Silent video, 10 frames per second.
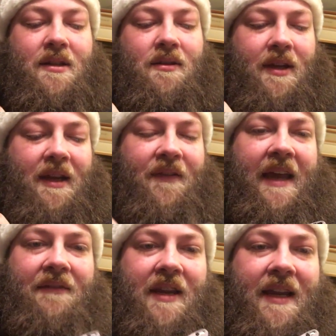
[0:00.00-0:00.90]
It's the only knife I
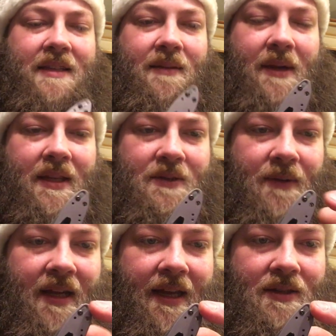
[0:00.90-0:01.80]
have that has something like this,
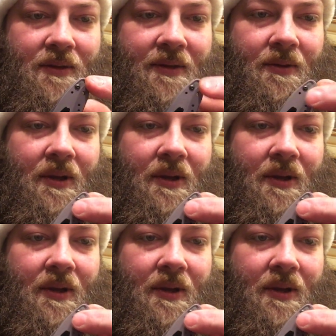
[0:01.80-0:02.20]
but it has a little